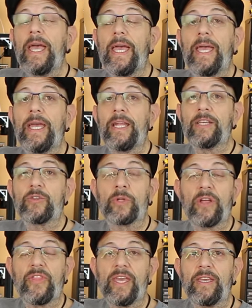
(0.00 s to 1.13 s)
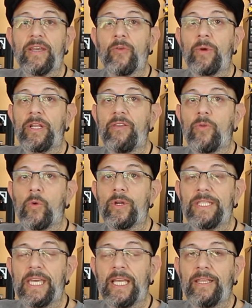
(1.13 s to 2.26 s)
and I just want to thank everybody for
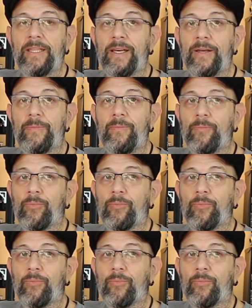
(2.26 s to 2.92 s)
taking the